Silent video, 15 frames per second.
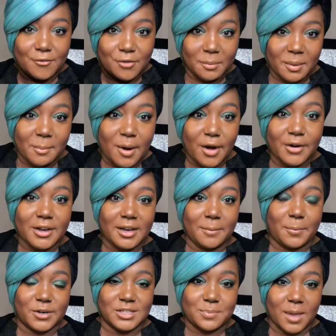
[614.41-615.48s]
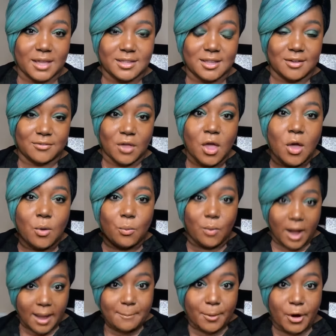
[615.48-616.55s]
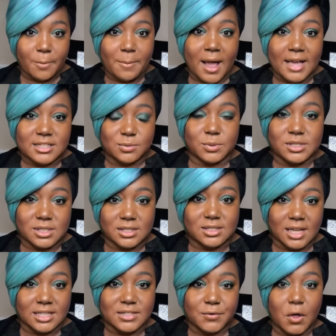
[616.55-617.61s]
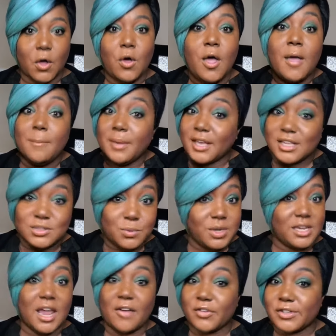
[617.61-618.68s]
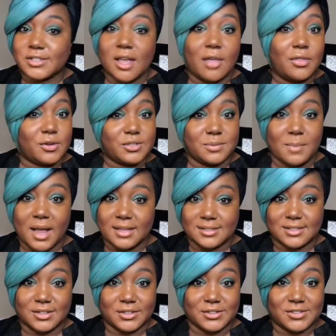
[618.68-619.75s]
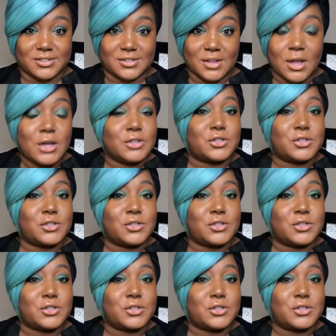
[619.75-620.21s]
from a marketing perspective. Why Bird Box was successful? Because we never saw those monsters.